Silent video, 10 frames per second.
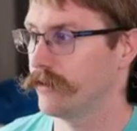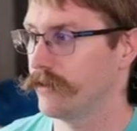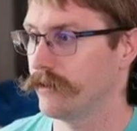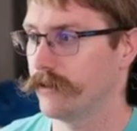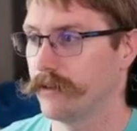
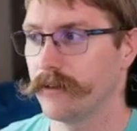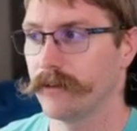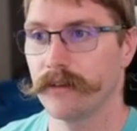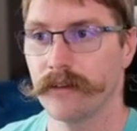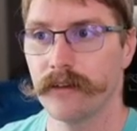
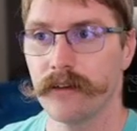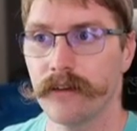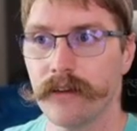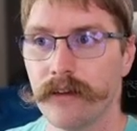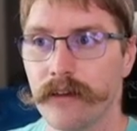
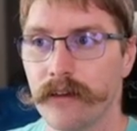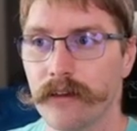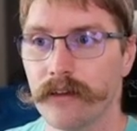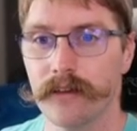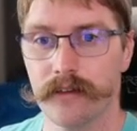
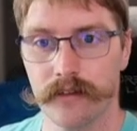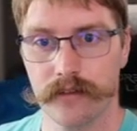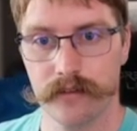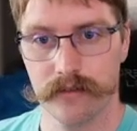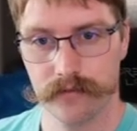
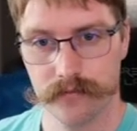No one is speaking in this clip.